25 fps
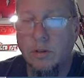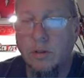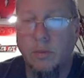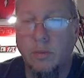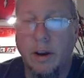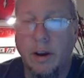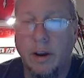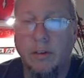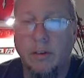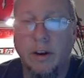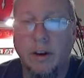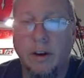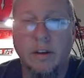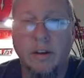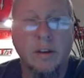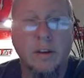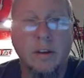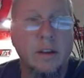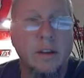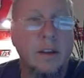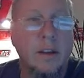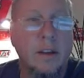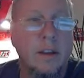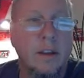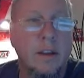rendering.
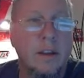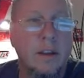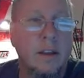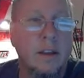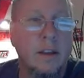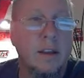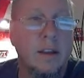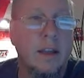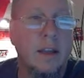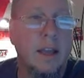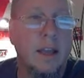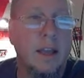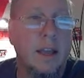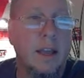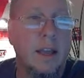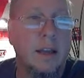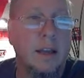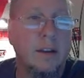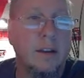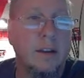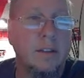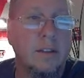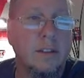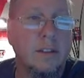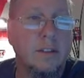And
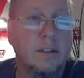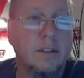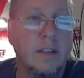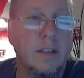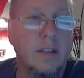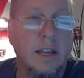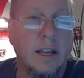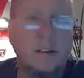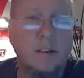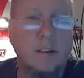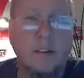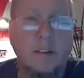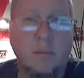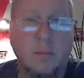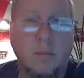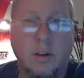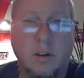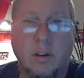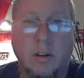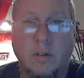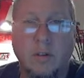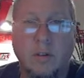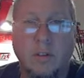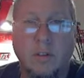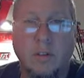in this case, I'm going to
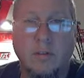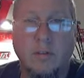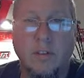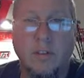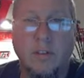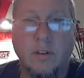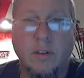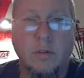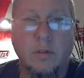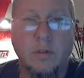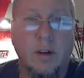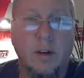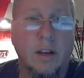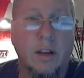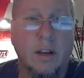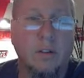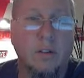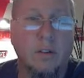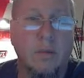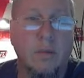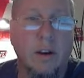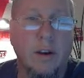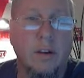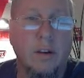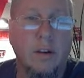go to view and
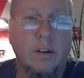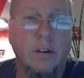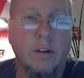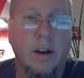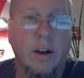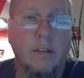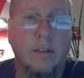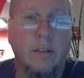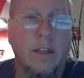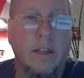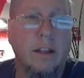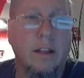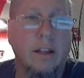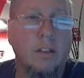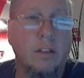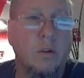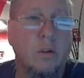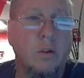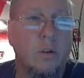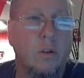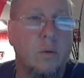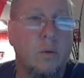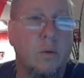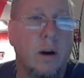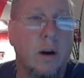render on that
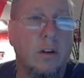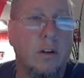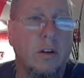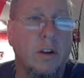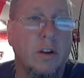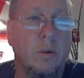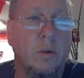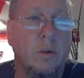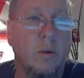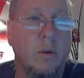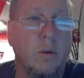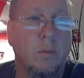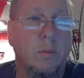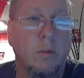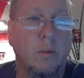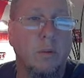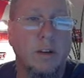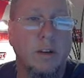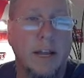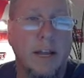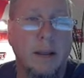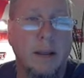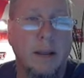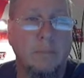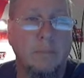low quality one more
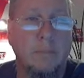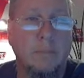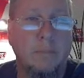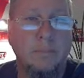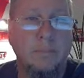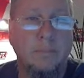time.